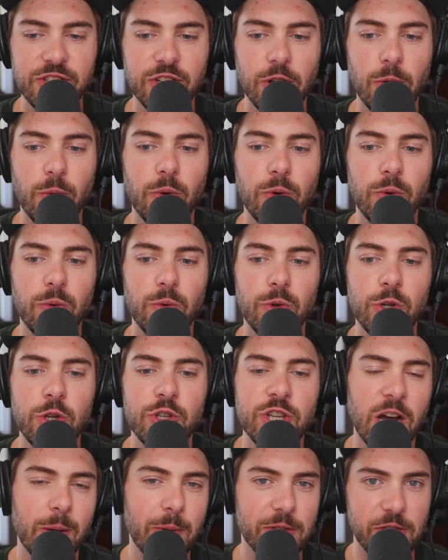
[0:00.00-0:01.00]
So you
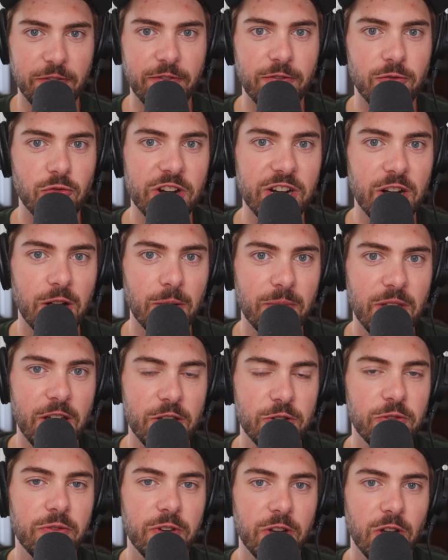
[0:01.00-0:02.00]
talk about the freedom
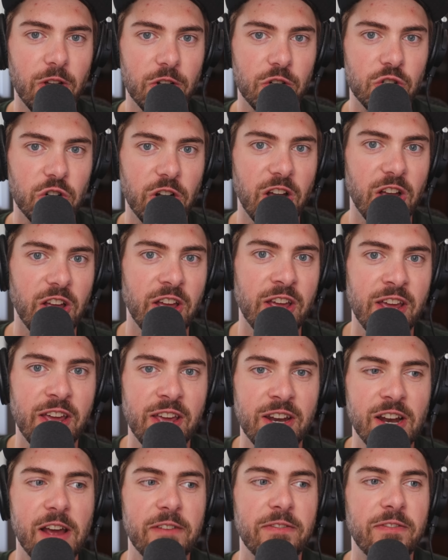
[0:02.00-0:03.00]
that you feel on trail,
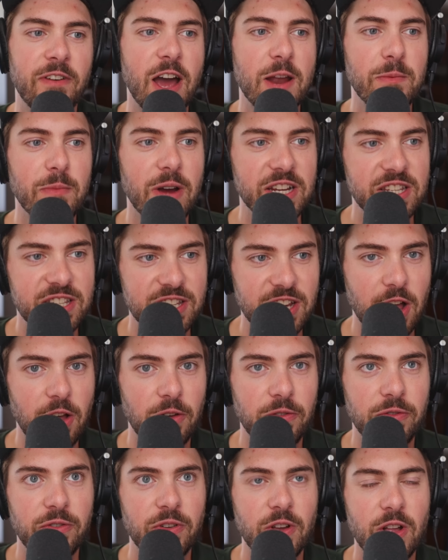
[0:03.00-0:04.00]
and I find
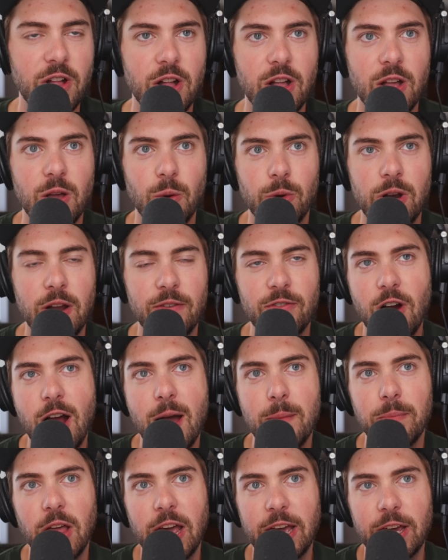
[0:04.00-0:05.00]
myself whenever
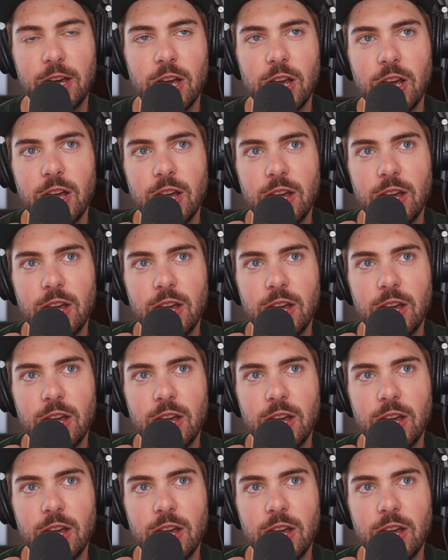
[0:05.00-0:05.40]
I'm like,